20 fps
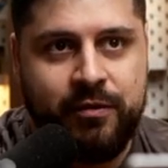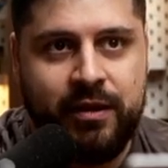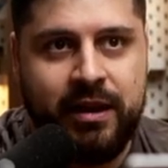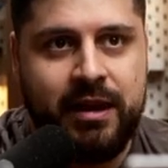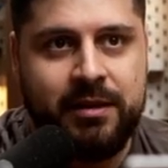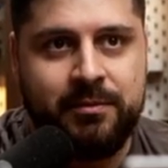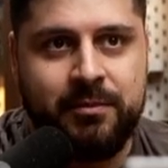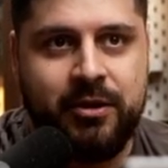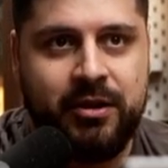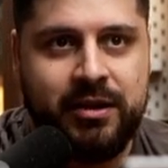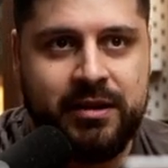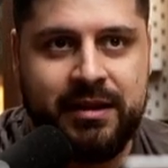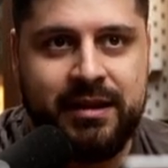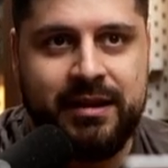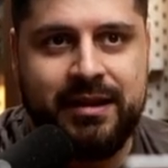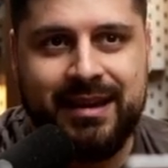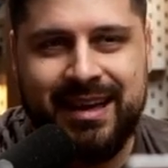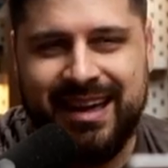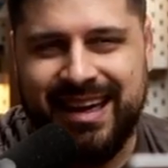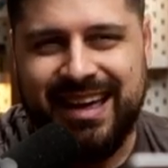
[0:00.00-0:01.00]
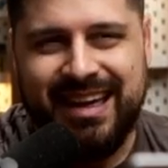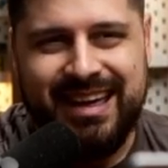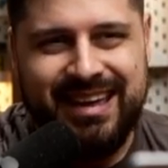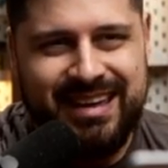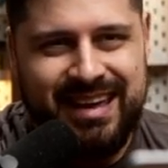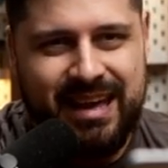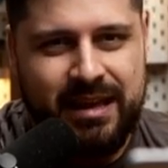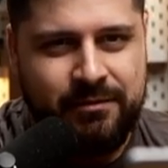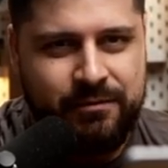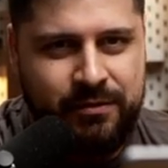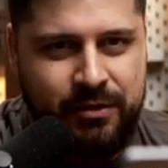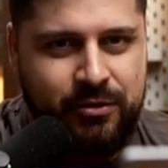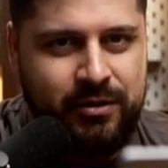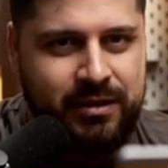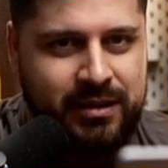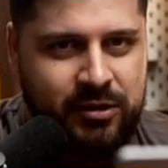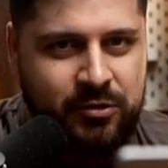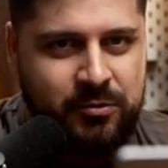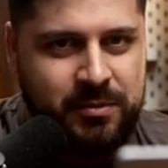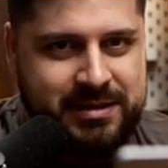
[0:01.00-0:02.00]
affiliate marketing can feel
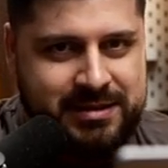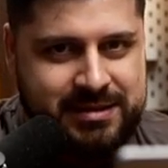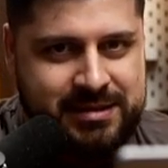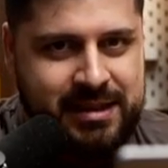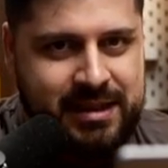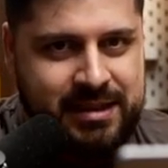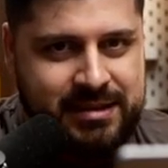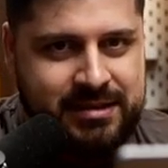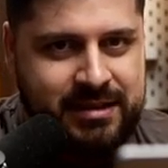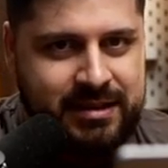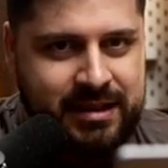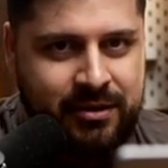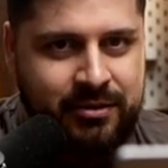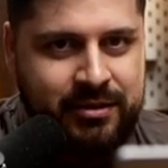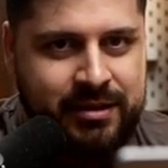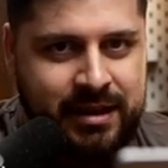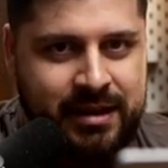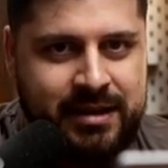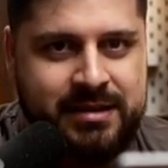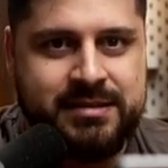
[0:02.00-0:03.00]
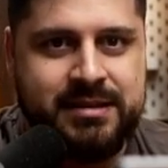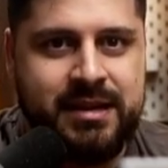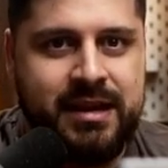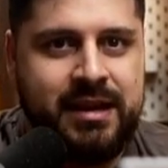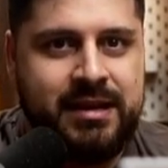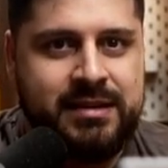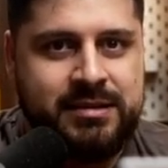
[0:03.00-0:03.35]
a little bit sleazy nowadays.